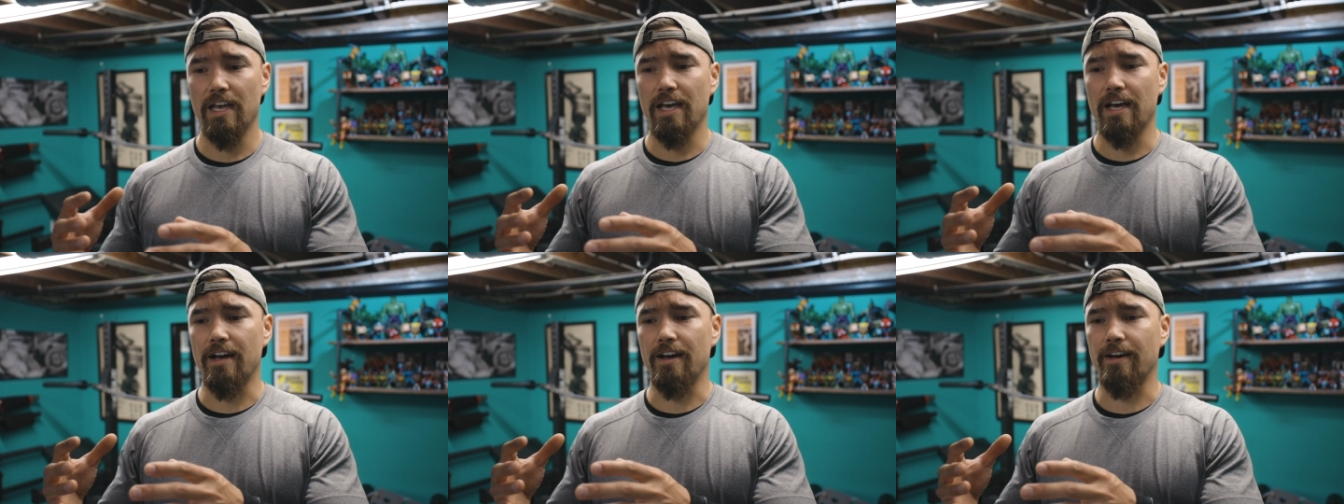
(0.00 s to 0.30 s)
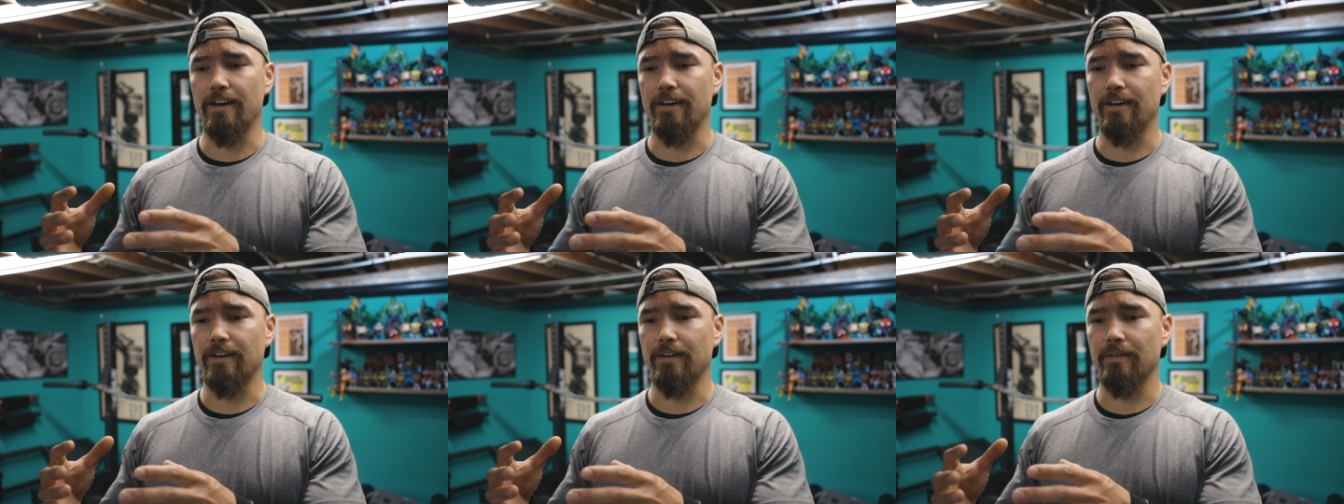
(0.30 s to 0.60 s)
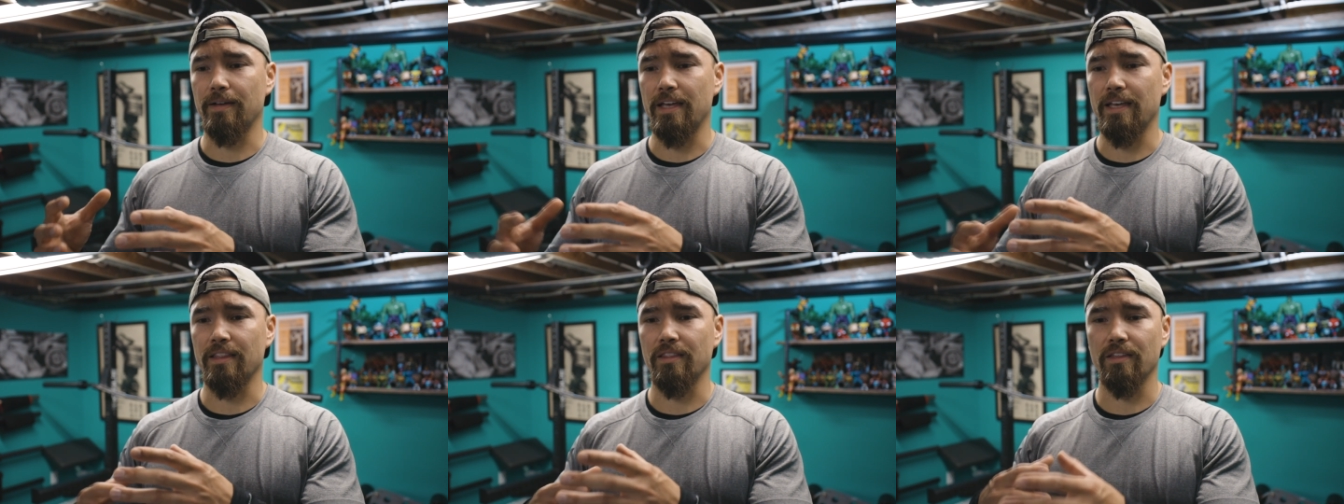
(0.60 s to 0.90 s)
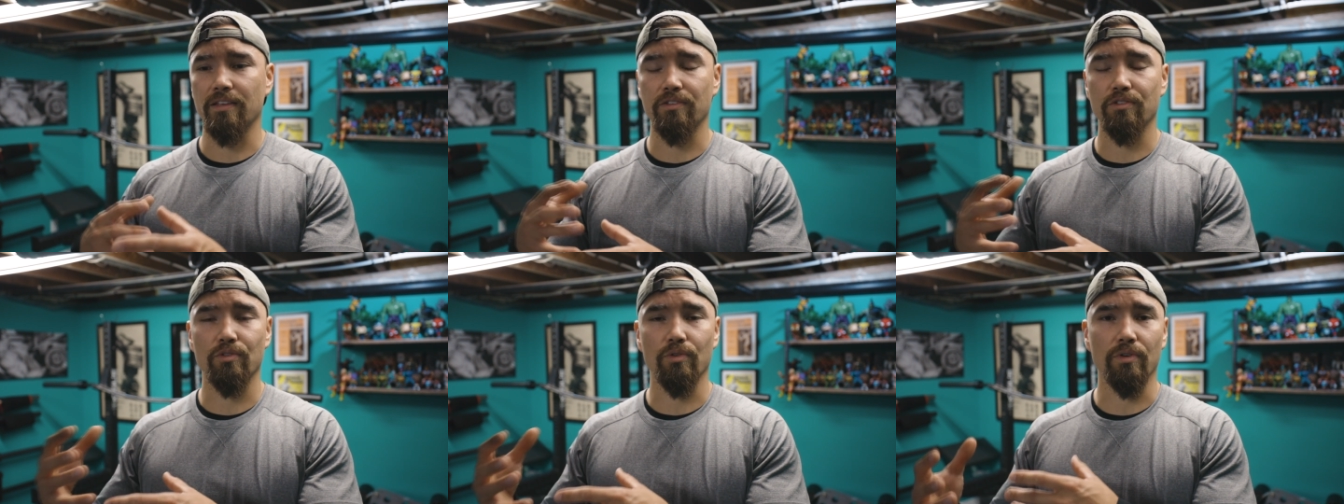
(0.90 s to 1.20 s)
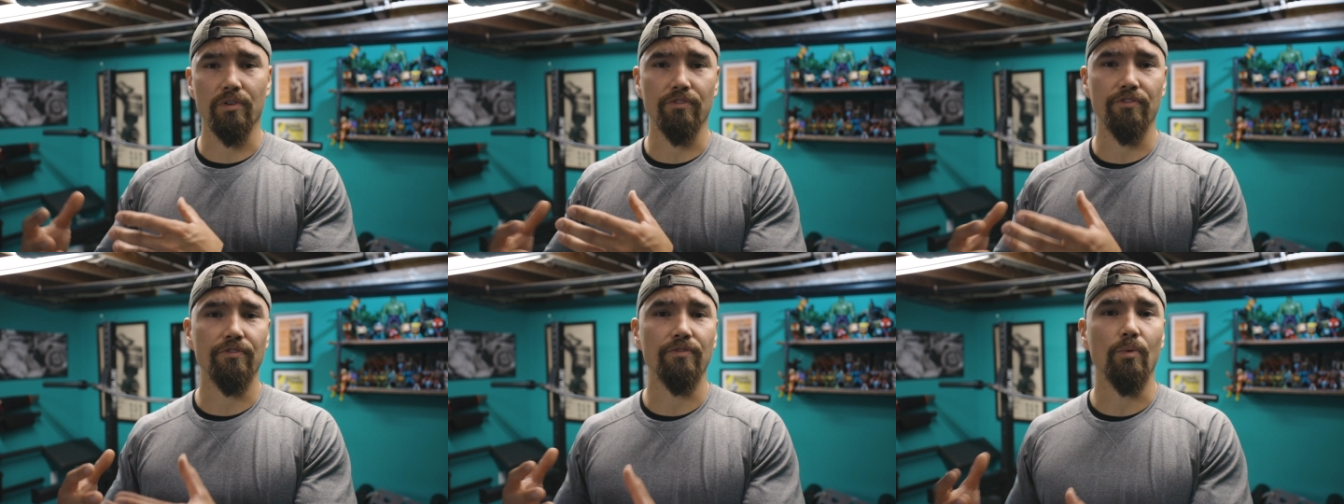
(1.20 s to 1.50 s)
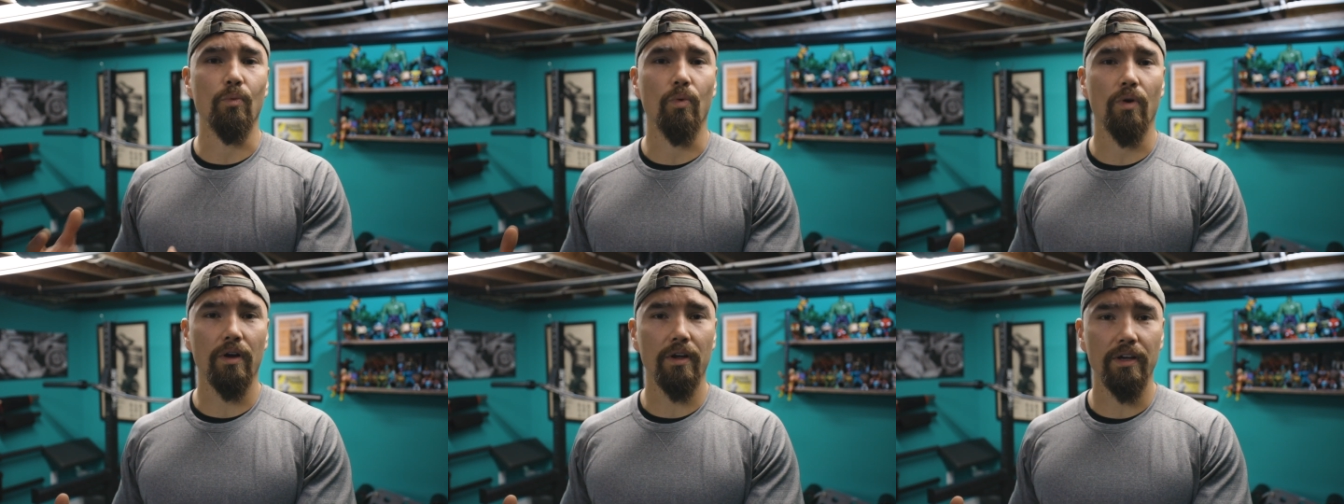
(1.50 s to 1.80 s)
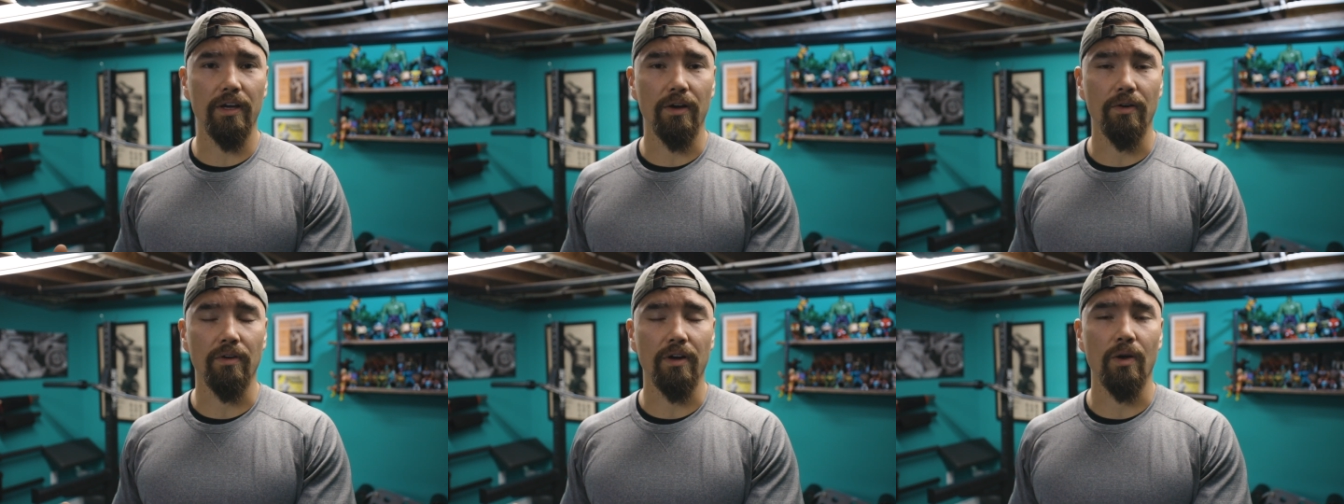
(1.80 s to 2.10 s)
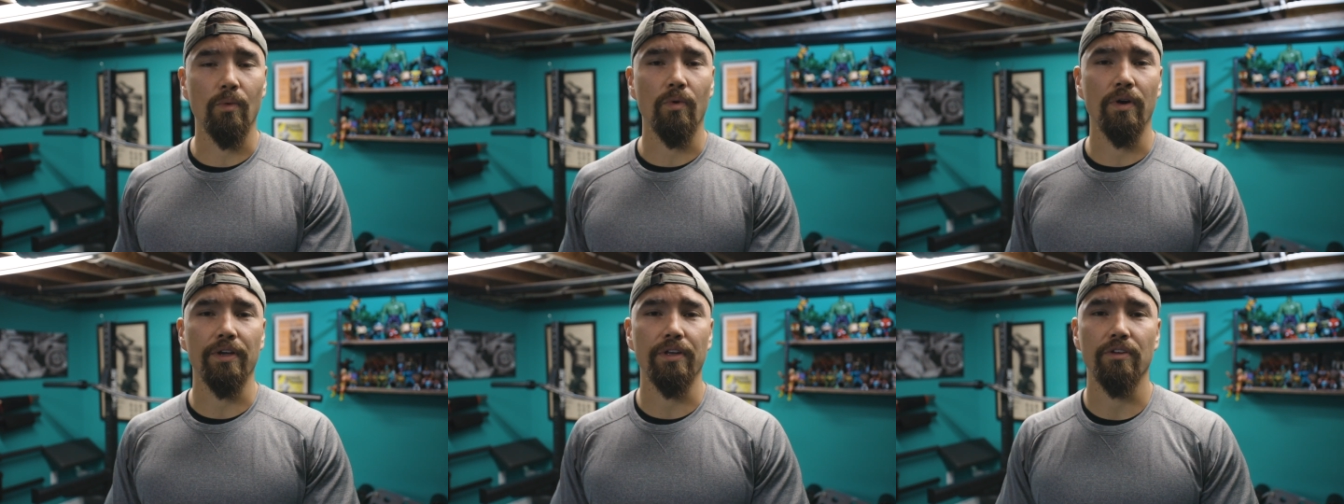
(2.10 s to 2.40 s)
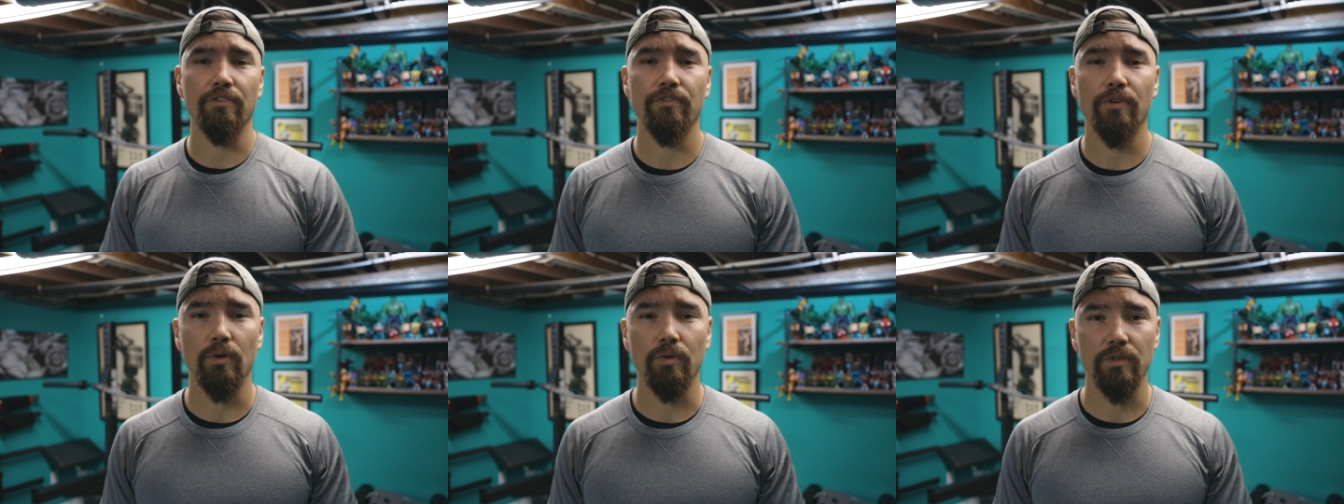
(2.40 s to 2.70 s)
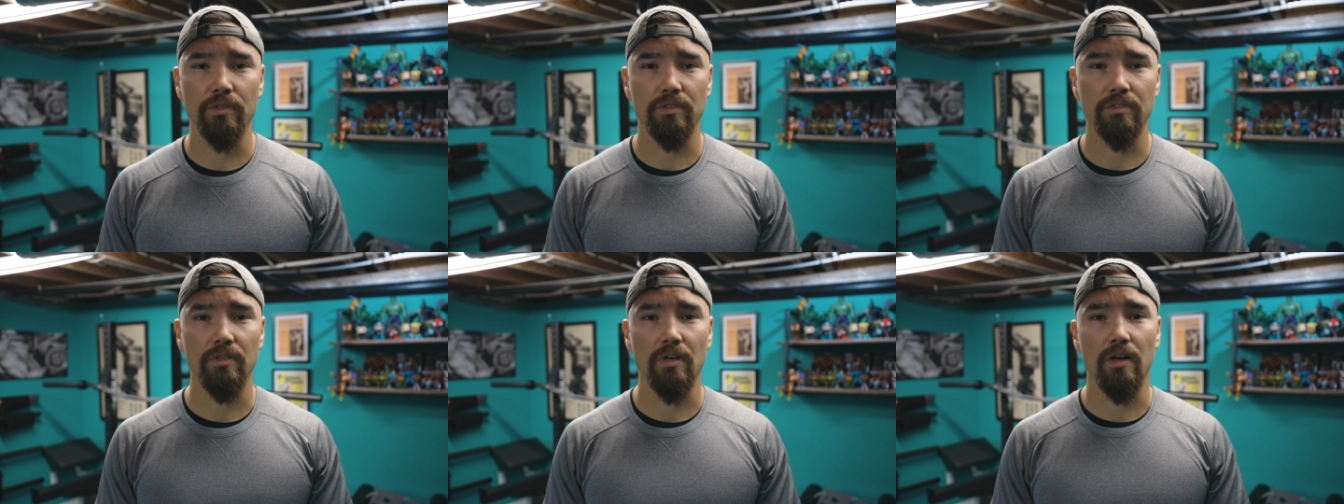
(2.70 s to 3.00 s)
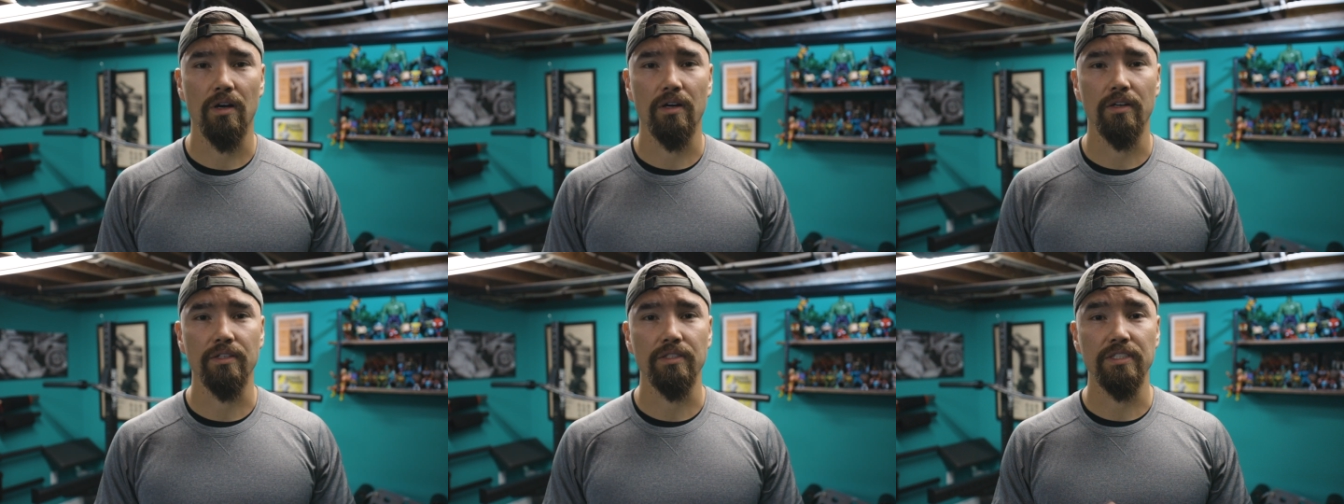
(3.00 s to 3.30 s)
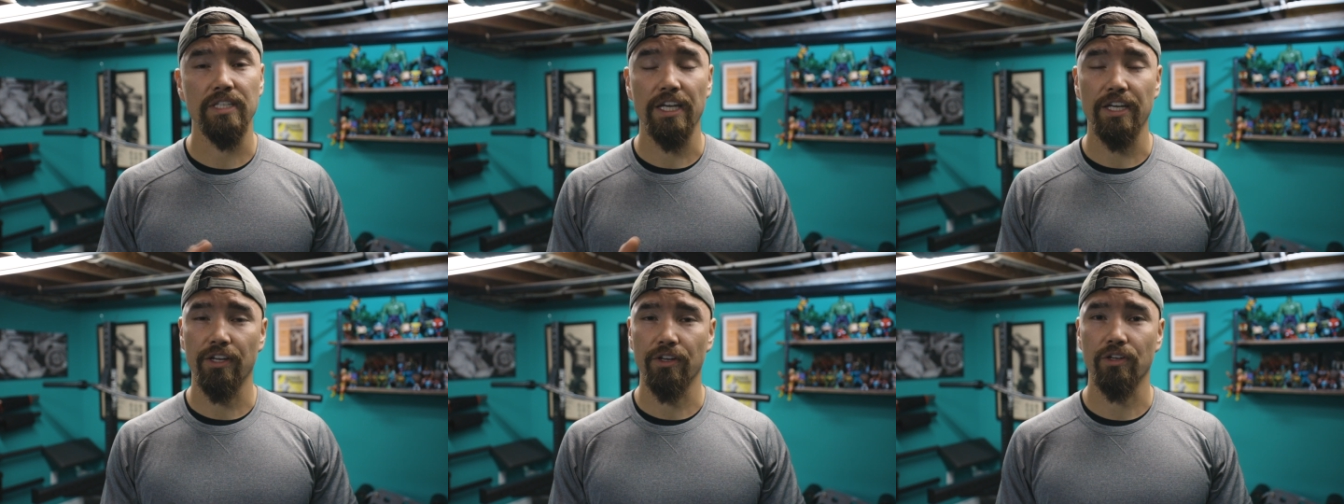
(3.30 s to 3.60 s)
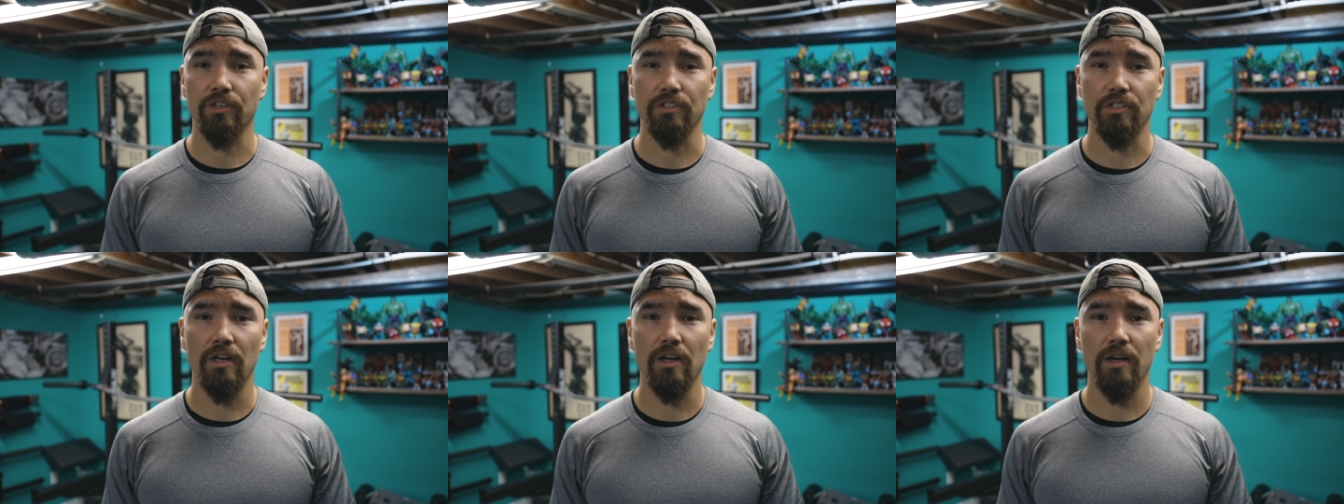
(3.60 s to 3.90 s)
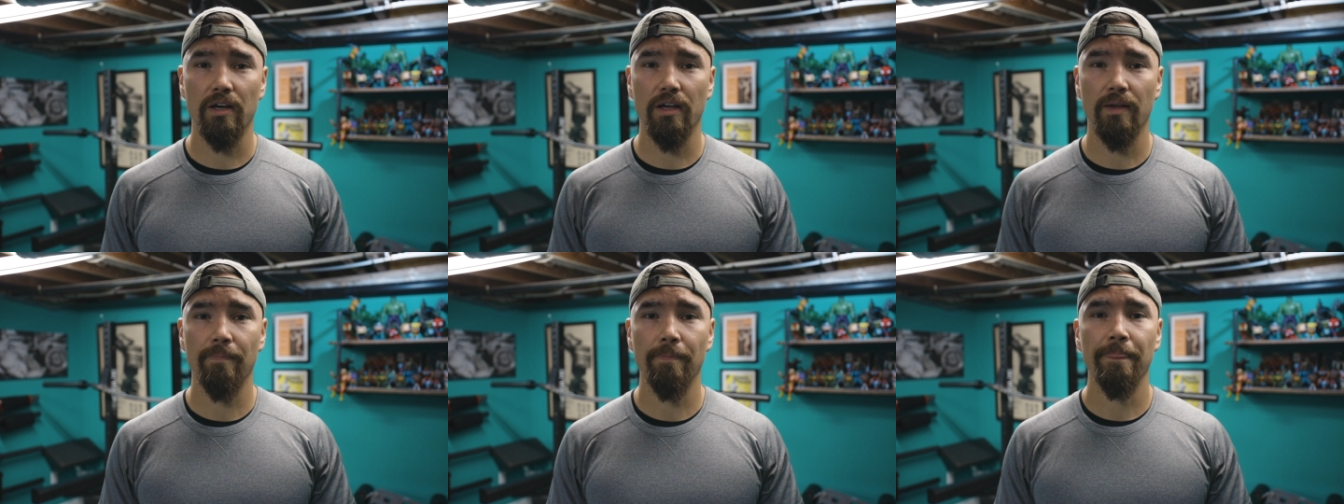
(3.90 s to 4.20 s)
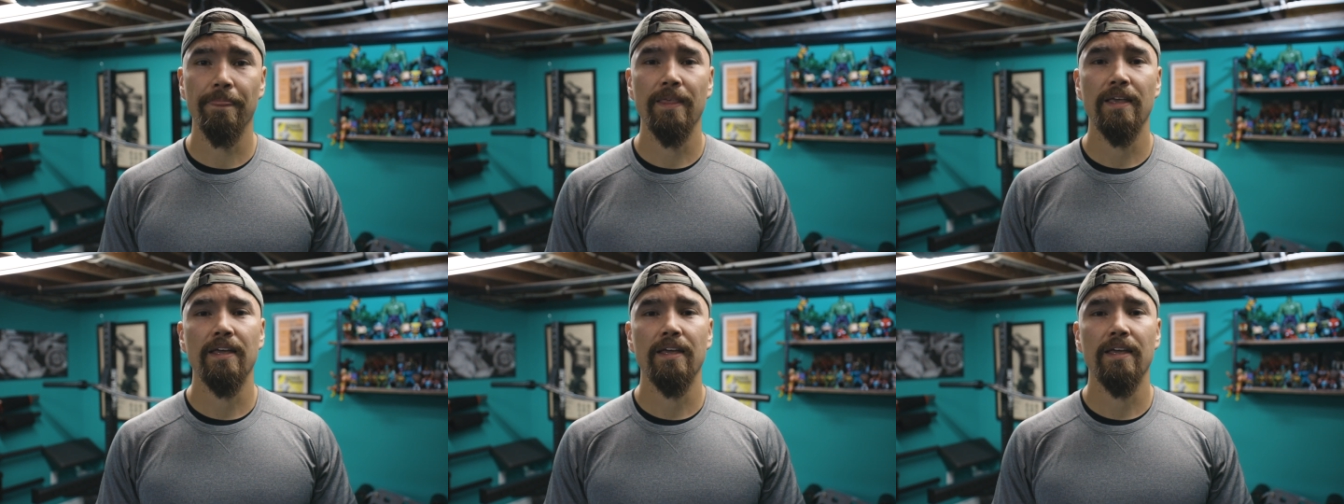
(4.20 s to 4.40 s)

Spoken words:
and this sort of workout, I want you to focus on taking your time